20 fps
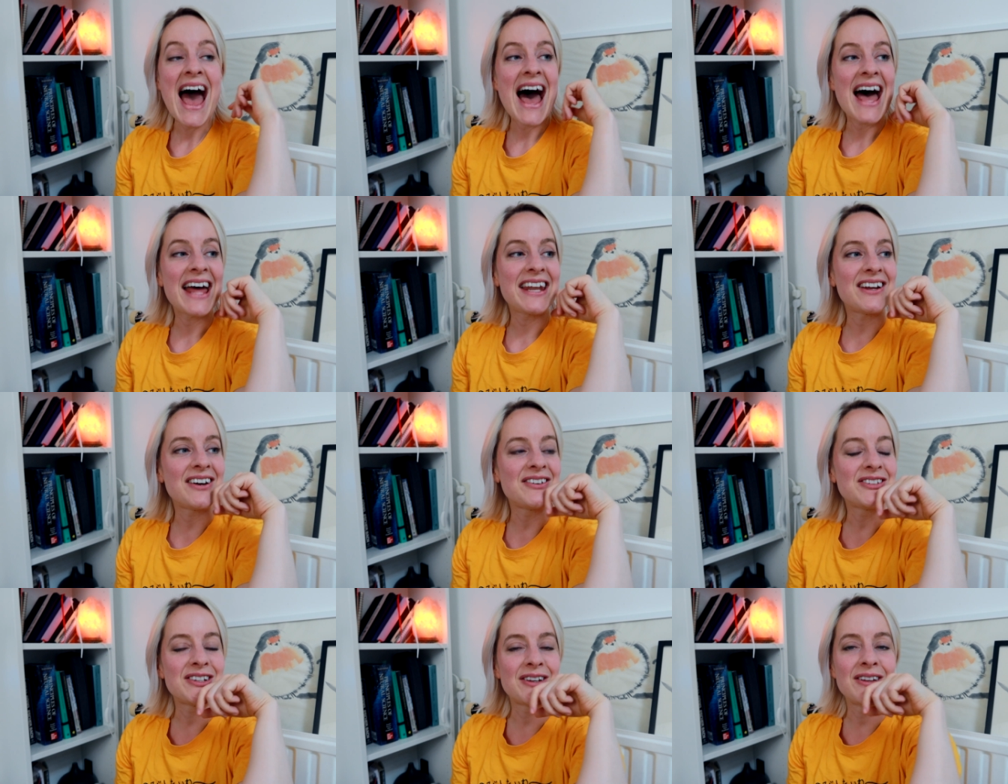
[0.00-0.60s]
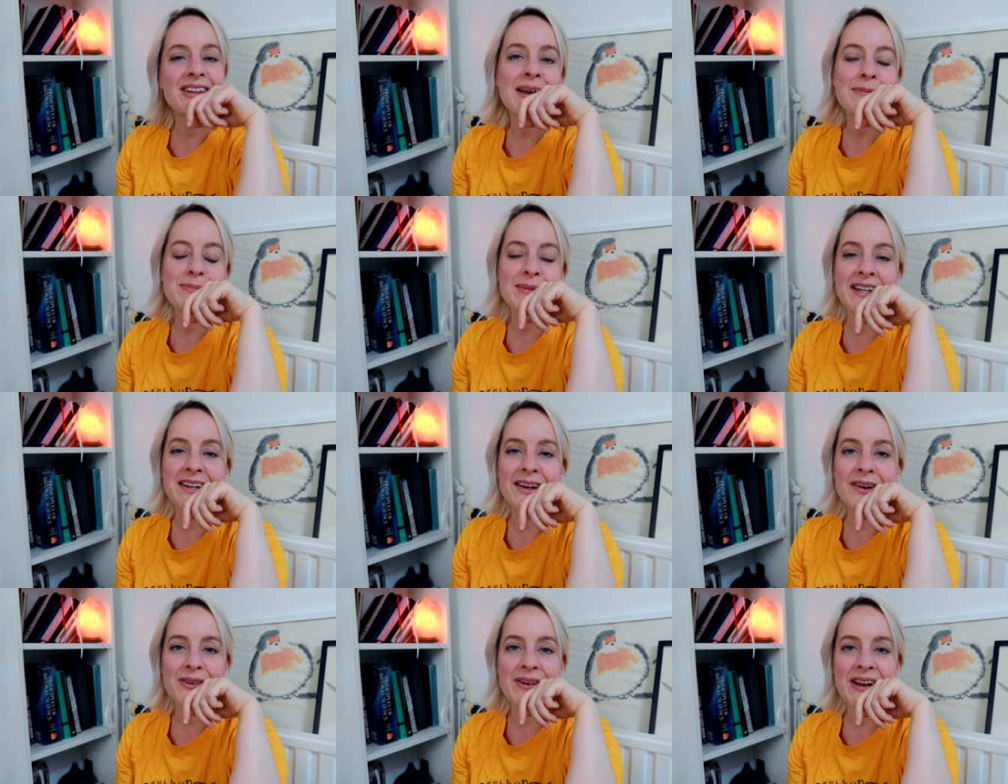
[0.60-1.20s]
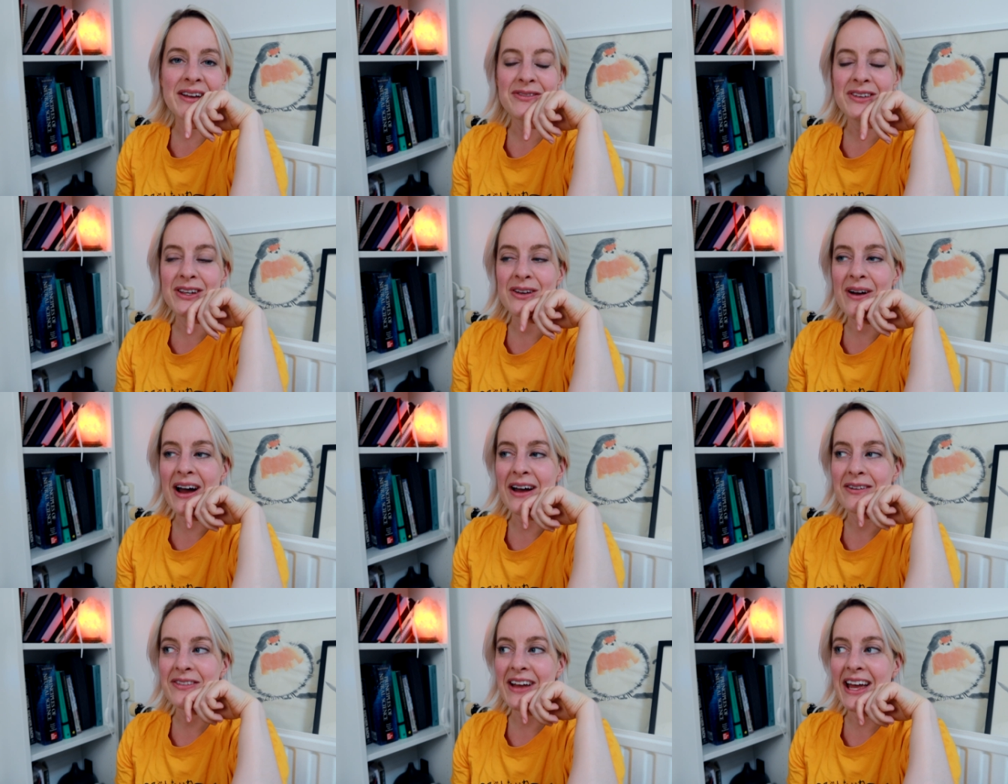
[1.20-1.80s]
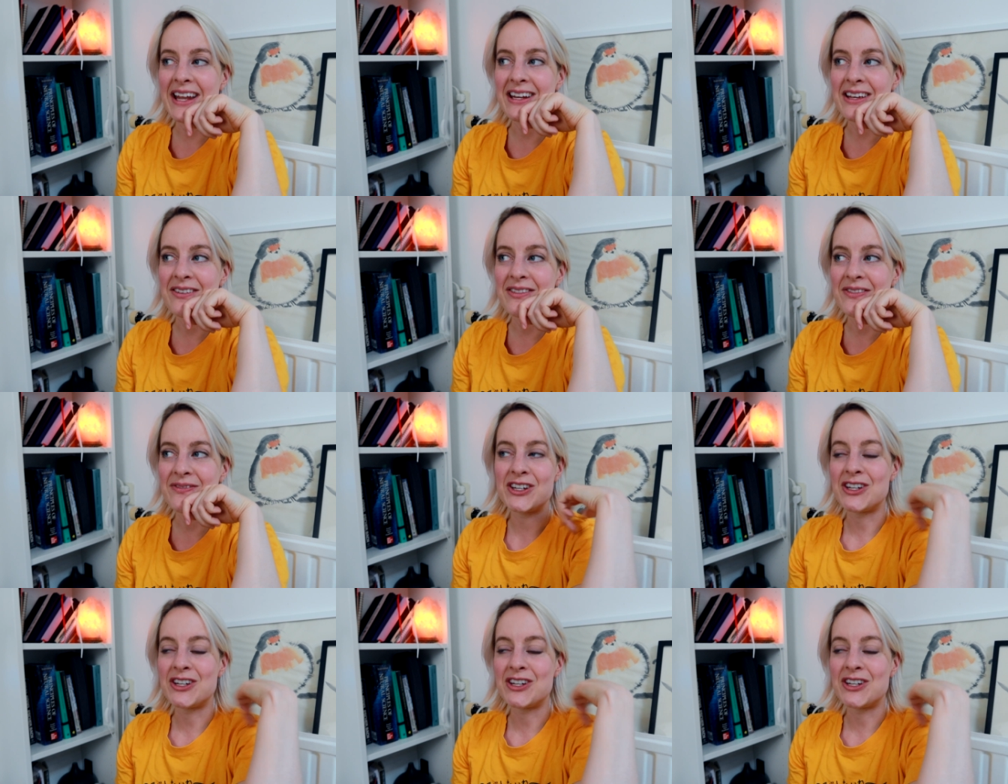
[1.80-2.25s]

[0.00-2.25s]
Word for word: And also let me know if you have any